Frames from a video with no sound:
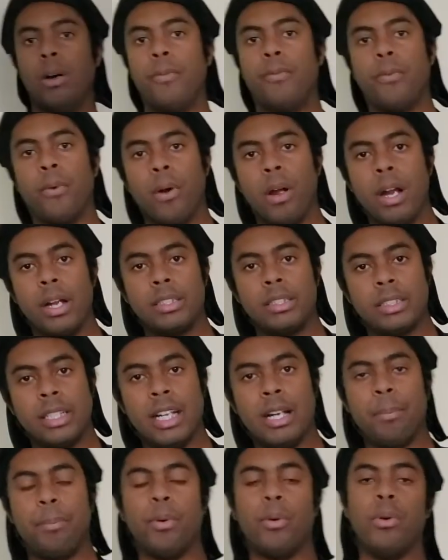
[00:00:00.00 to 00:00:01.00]
for our
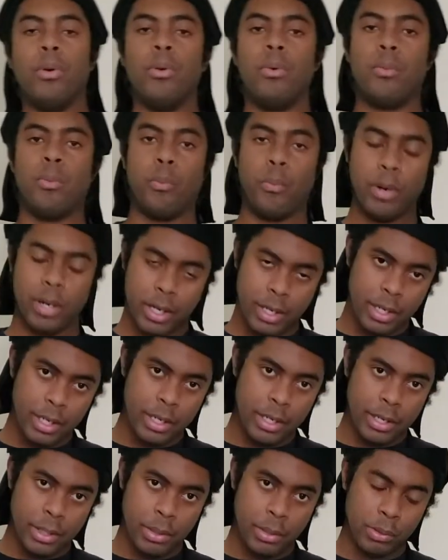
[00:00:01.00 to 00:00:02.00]
example, we're gonna
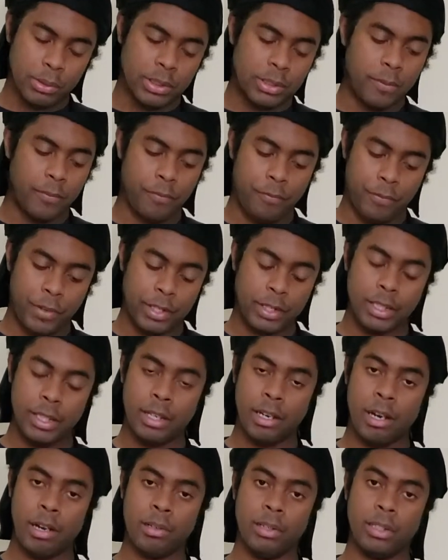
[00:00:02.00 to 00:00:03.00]
use
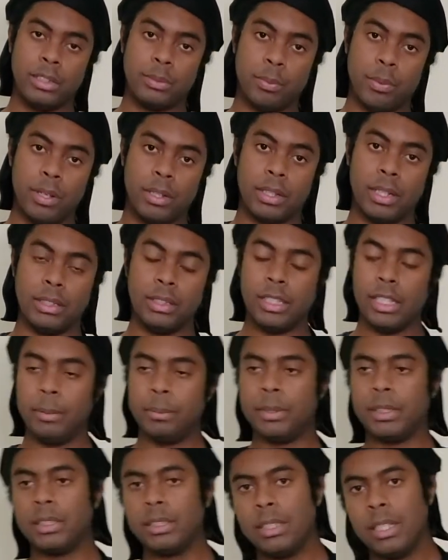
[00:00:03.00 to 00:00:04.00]
$50 worth in
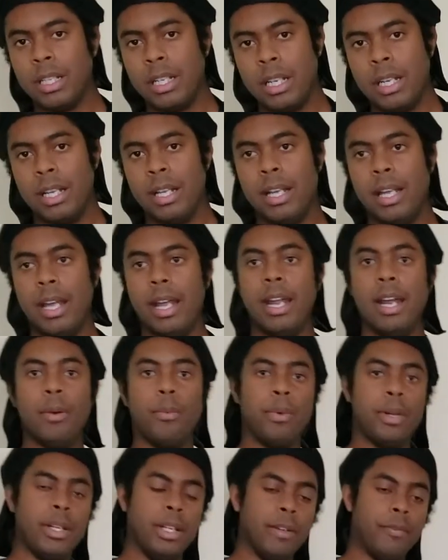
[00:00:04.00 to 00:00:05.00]
tips, and
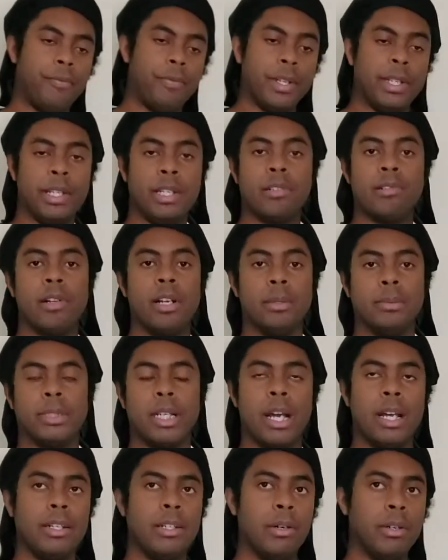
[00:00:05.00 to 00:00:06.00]
we did 50 trips.
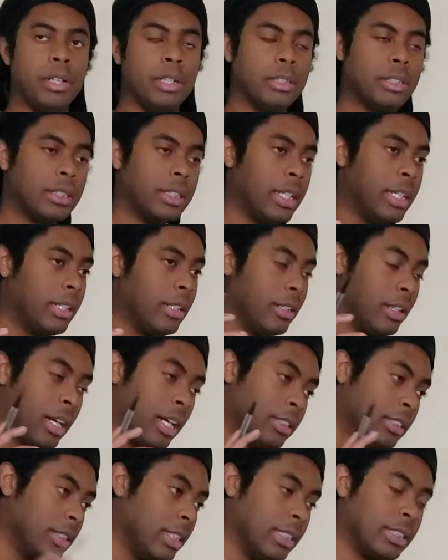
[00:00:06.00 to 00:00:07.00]
I know you're saying,
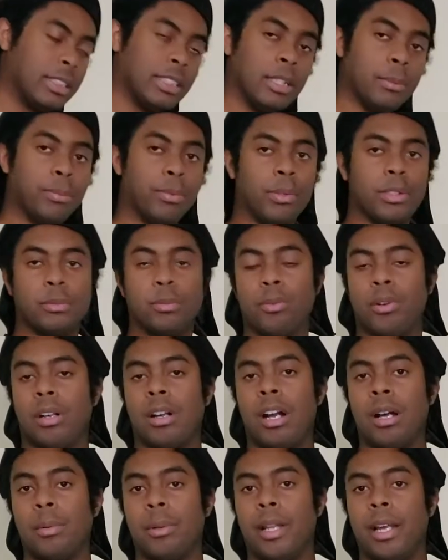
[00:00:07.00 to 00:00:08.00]
Elijah, that's simple, it's more
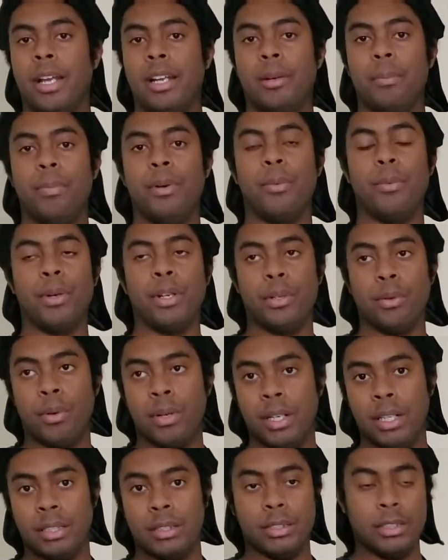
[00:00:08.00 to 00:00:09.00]
complicated, but we're
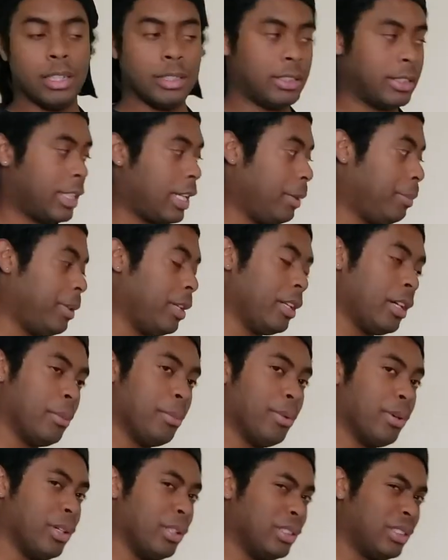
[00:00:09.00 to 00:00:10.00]
doing it just to keep the
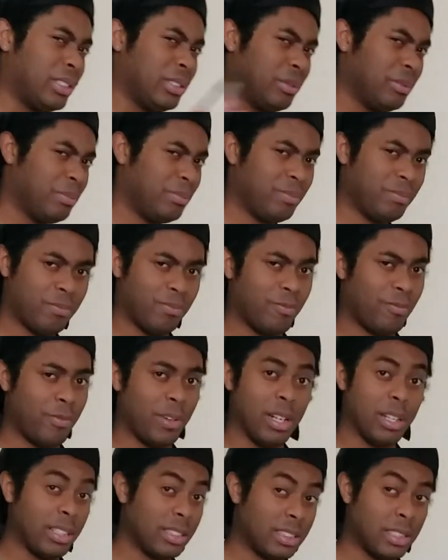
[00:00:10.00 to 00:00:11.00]
numbers
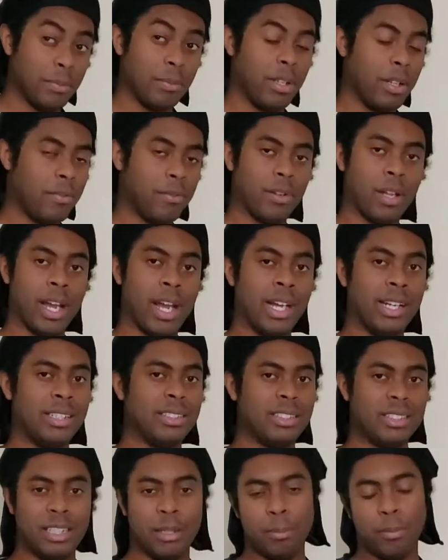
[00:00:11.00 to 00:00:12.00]
relatively flat,
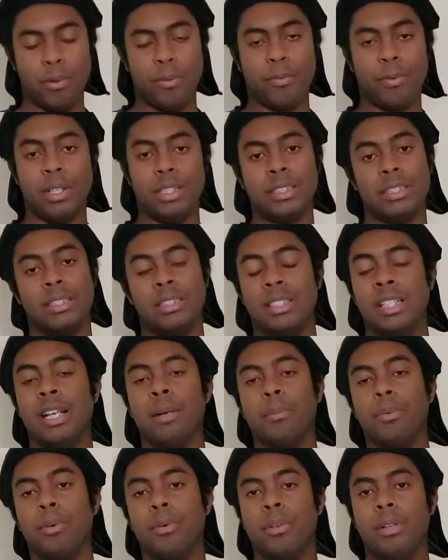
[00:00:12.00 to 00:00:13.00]
simple for this
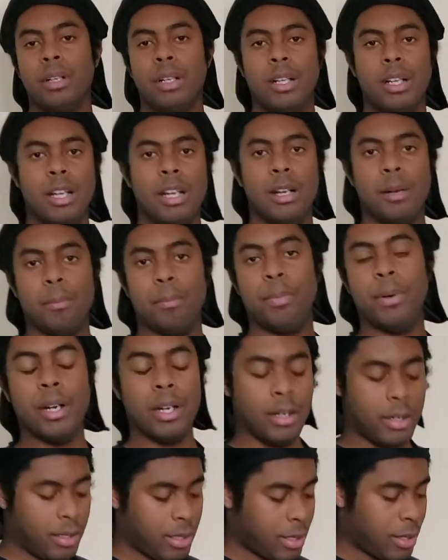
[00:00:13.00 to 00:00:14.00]
example.
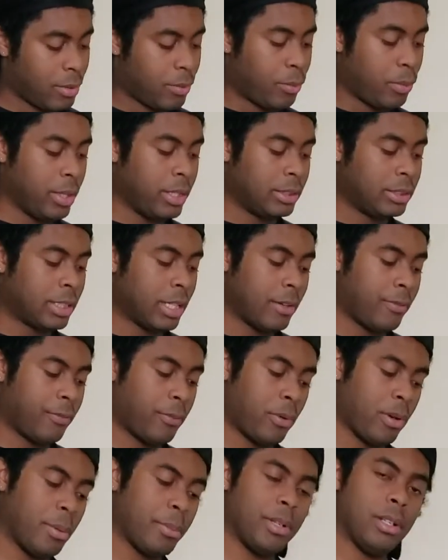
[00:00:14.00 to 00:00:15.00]
But what does that
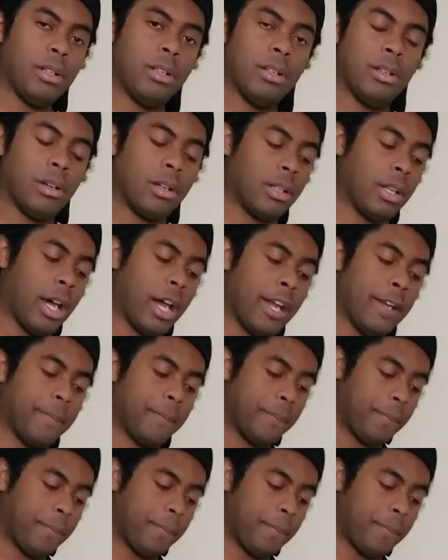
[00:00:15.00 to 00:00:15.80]
formula look like?